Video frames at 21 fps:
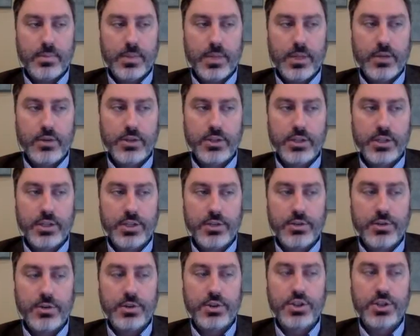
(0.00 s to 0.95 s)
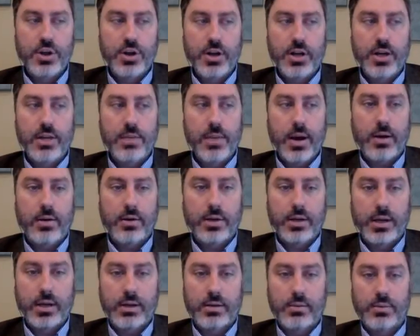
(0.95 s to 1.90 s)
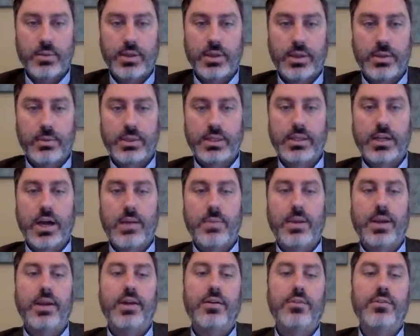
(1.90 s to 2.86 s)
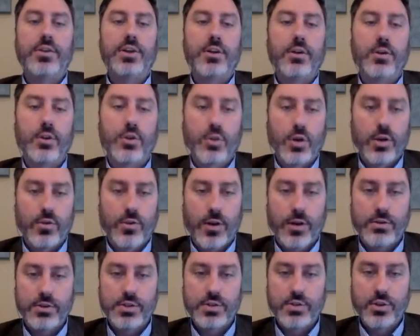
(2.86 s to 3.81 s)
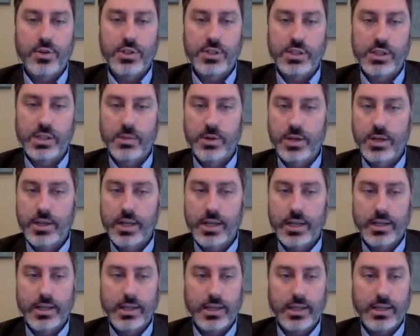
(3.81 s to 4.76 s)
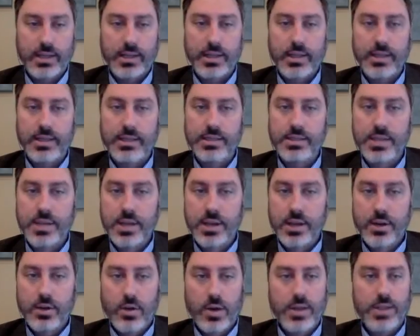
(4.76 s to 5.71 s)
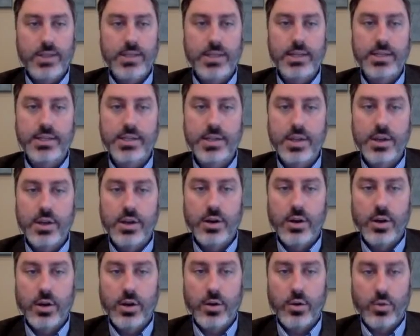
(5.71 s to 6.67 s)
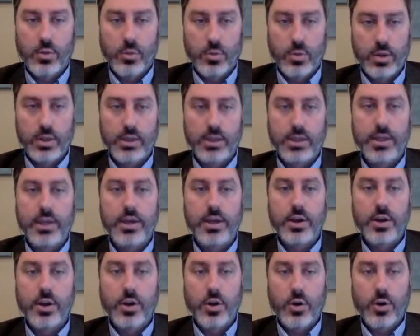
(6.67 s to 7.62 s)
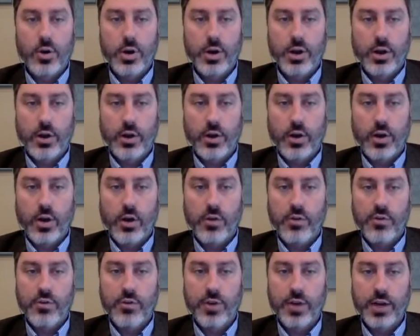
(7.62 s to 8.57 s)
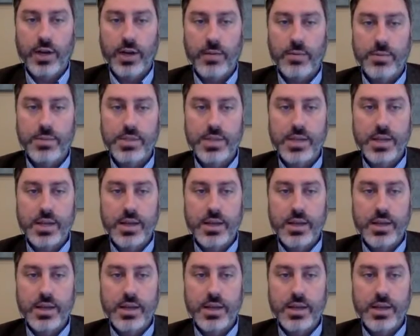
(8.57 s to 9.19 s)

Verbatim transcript: you know, you, you started about uh, with the, with the topic of you know coronavirus versus liberty that that these crises are really hurting our, our freedoms.